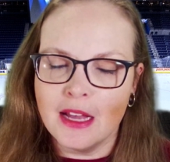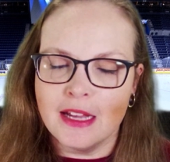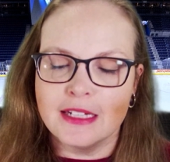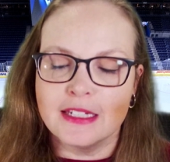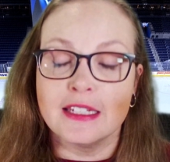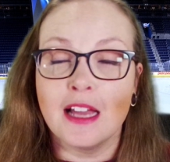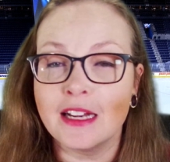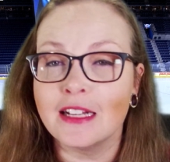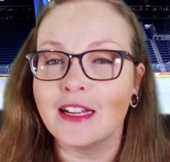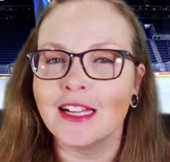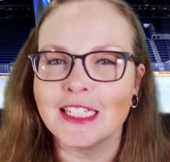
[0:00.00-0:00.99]

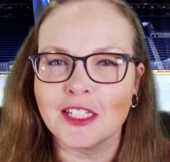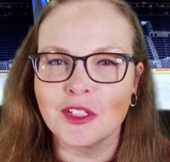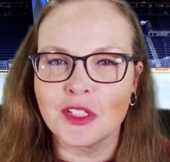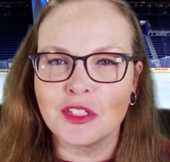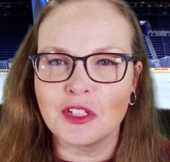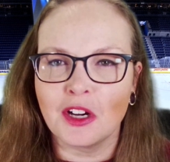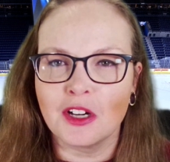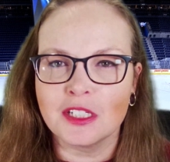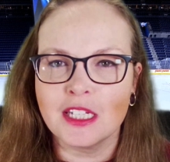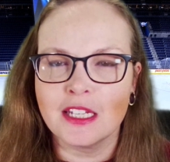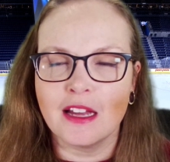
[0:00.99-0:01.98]
not an ideal
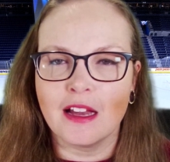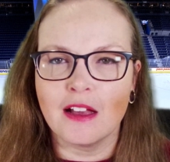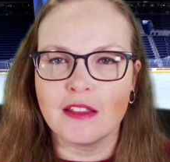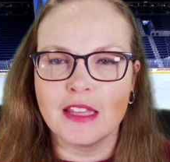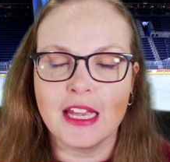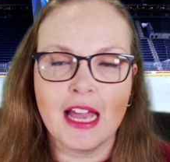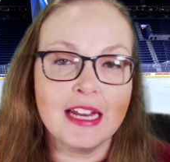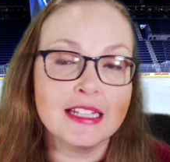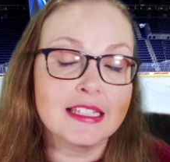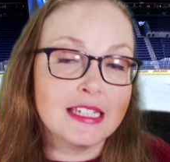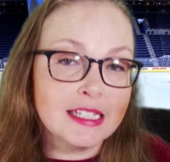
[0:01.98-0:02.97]
start. Uh, they had
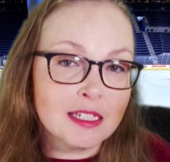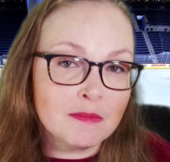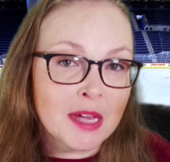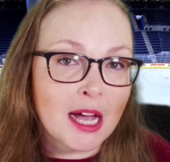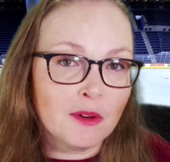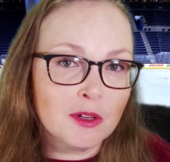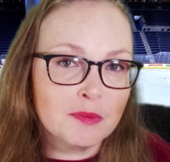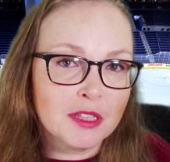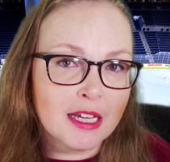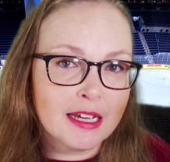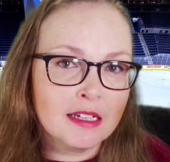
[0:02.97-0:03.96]
a decent power
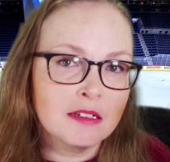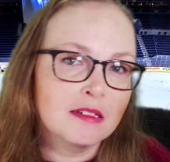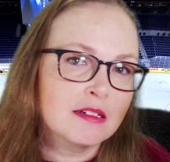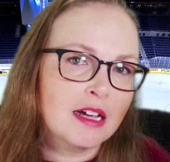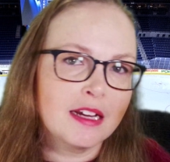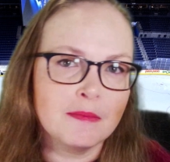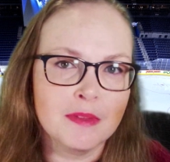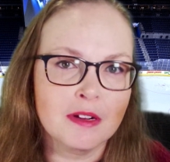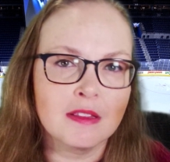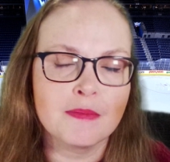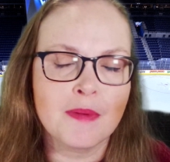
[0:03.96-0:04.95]
play, kind of
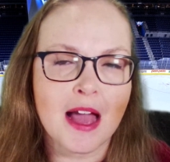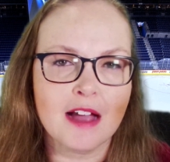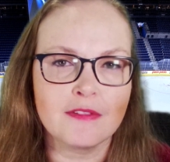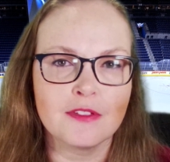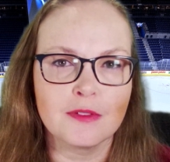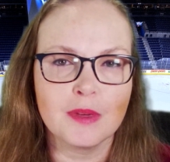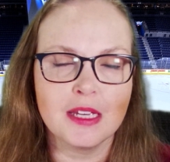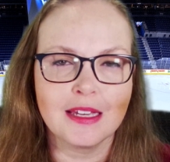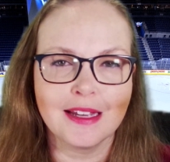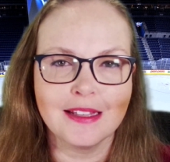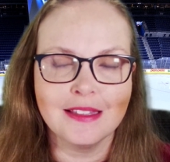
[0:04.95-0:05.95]
middle of the pack for the
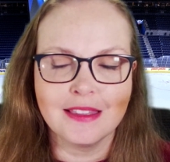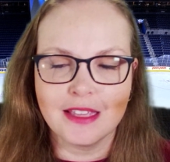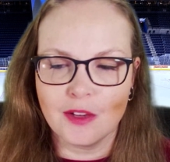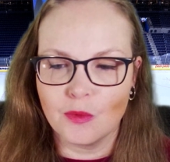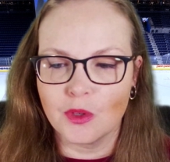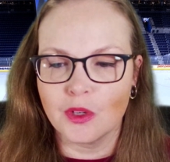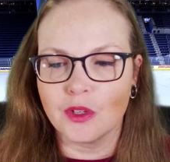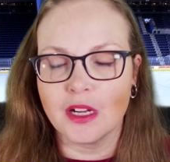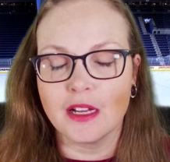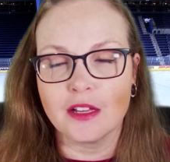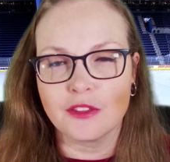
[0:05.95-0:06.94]
weekend. They
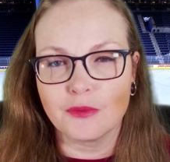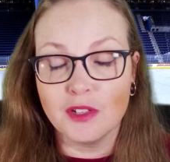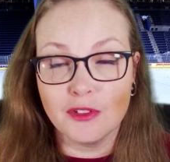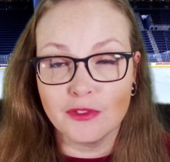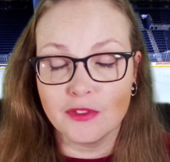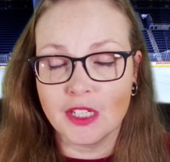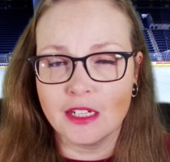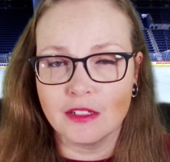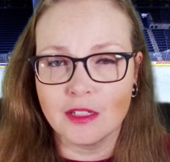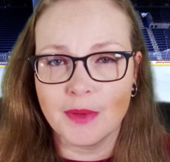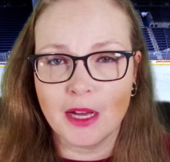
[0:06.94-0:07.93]
were uh, three for
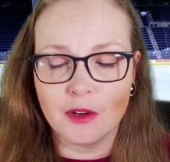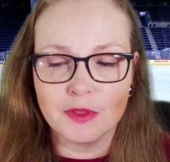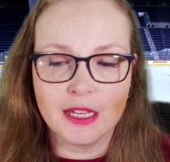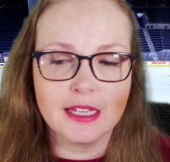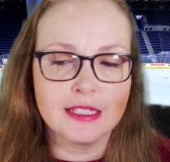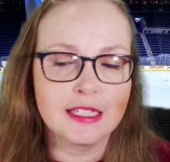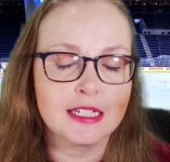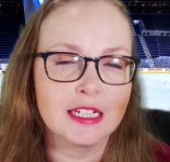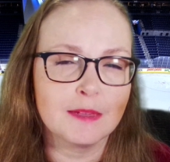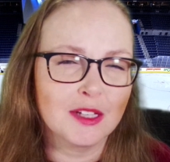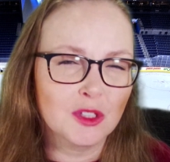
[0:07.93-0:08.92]
fifteen on the power play, sitting at about